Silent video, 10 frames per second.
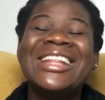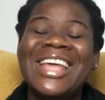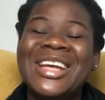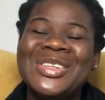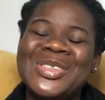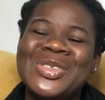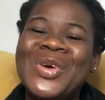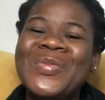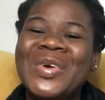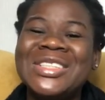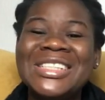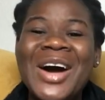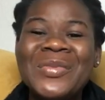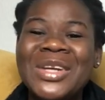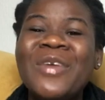Thank you so much.
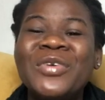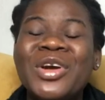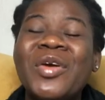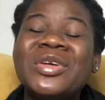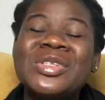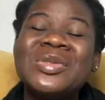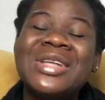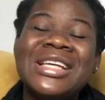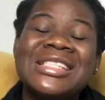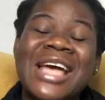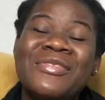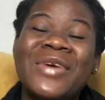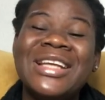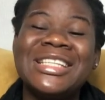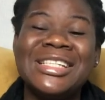Now, without further ado, let's dive
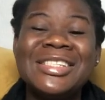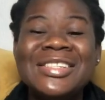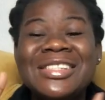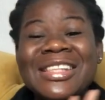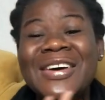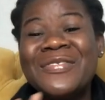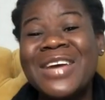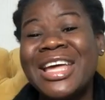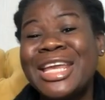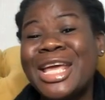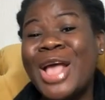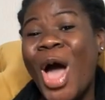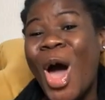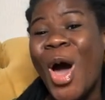right into the video.